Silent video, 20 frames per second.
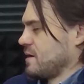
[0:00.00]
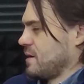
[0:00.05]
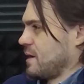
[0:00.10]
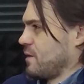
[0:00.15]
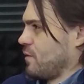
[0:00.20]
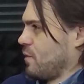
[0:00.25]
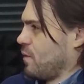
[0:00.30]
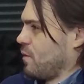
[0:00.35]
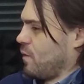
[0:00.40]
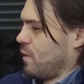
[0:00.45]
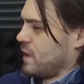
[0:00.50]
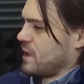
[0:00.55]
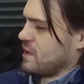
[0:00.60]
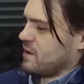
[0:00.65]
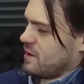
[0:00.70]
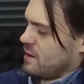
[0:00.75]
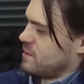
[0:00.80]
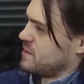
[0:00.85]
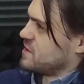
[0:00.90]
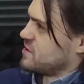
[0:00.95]
I mean, what are
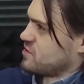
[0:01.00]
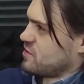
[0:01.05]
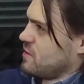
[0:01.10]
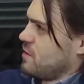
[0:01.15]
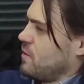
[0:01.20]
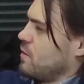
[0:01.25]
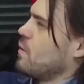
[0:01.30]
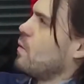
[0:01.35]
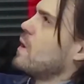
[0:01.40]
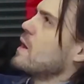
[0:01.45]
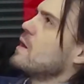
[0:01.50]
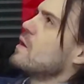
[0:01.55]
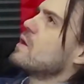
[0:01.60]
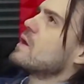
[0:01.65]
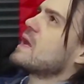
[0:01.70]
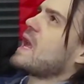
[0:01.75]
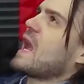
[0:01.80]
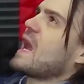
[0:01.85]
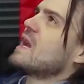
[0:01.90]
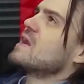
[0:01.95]
you able to
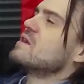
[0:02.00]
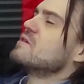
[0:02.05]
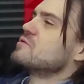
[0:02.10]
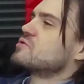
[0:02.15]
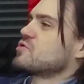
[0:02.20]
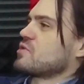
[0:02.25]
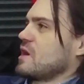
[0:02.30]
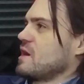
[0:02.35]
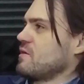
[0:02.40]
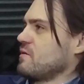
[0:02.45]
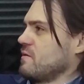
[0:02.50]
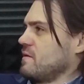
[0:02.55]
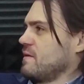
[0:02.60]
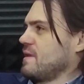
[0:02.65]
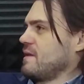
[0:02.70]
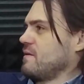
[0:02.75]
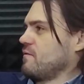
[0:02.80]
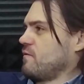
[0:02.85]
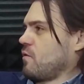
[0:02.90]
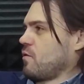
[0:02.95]
what can you trade
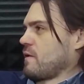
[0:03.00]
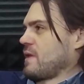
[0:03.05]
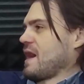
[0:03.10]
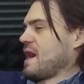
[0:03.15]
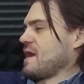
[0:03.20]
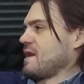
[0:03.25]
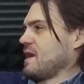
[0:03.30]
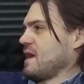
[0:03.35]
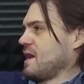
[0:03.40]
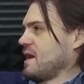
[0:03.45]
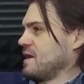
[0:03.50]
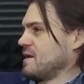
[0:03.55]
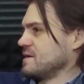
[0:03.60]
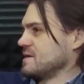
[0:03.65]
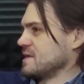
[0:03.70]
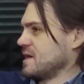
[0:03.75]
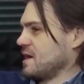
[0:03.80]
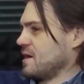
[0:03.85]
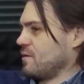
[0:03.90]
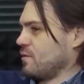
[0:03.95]
for that?
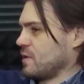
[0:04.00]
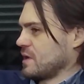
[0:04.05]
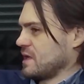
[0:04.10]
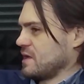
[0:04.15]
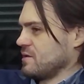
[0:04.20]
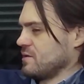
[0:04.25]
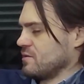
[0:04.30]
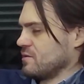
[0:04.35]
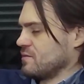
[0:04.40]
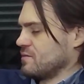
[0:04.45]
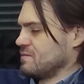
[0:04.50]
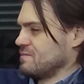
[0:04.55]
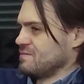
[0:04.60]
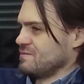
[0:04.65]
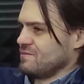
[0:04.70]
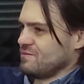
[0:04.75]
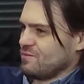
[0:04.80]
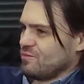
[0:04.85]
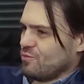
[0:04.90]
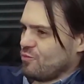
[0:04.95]
And what are you
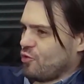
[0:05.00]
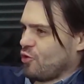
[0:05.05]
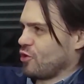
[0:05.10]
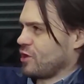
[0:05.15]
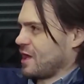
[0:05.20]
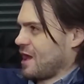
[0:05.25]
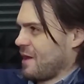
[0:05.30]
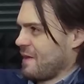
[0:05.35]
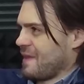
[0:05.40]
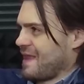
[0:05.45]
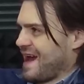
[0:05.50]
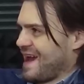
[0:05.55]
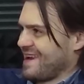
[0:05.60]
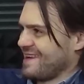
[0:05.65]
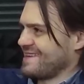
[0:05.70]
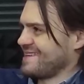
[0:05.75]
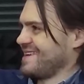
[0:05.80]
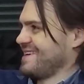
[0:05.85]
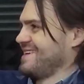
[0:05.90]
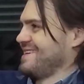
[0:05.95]
putting on
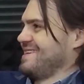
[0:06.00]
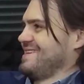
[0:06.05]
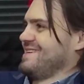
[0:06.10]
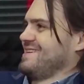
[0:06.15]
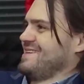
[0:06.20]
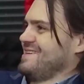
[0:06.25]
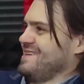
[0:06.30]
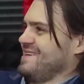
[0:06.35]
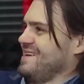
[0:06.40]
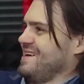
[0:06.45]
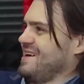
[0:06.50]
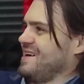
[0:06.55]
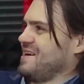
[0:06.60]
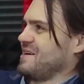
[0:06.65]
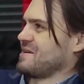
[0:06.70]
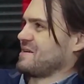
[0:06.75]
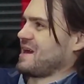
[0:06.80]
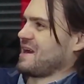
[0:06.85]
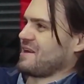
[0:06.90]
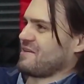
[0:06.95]
that
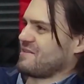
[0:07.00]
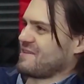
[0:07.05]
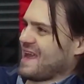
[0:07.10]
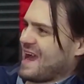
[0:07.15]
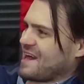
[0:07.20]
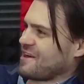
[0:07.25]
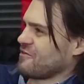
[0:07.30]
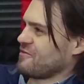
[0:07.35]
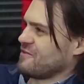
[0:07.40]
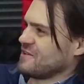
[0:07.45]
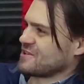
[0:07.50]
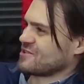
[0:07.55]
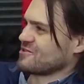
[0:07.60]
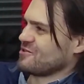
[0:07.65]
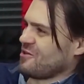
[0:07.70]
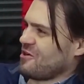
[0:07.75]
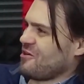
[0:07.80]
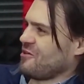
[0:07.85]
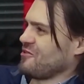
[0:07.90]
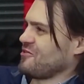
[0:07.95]
kind of
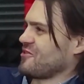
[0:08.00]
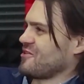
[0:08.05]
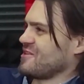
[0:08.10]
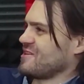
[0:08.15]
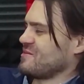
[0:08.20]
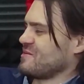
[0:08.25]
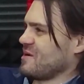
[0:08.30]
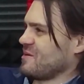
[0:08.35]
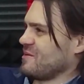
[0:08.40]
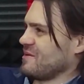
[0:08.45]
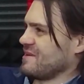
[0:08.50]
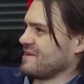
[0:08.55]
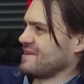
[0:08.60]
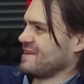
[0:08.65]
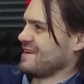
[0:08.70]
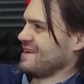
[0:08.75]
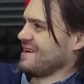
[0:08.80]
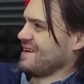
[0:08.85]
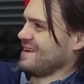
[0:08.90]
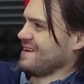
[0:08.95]
sacrificial altar to be able
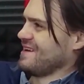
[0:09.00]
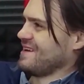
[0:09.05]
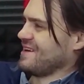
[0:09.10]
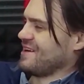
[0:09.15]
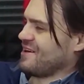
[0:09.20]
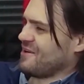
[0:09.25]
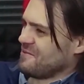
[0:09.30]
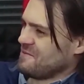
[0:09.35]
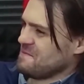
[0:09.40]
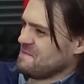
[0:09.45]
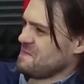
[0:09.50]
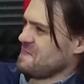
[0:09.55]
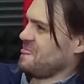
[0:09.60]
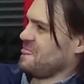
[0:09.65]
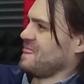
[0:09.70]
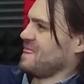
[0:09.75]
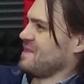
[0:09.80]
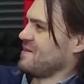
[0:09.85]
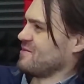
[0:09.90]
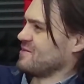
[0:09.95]
to,
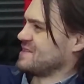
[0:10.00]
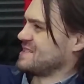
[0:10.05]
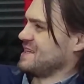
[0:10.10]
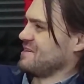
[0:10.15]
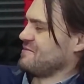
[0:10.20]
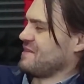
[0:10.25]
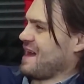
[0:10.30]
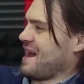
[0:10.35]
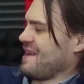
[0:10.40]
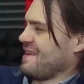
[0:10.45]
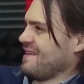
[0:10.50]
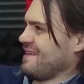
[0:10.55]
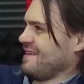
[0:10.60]
receive that?